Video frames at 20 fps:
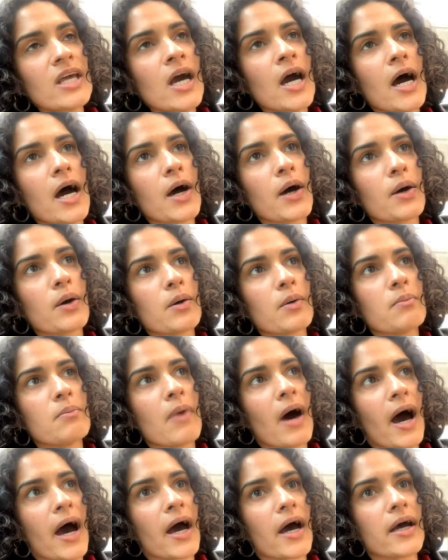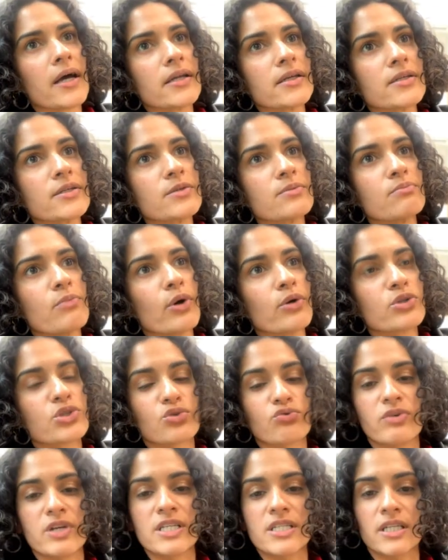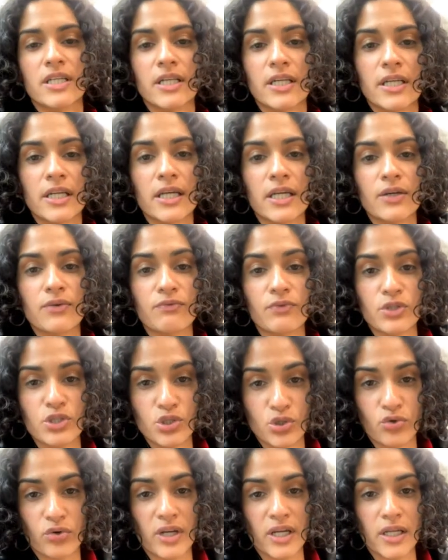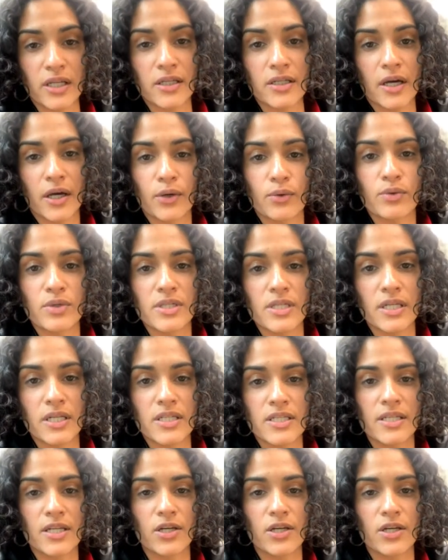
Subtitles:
And most recently for screen, I was in a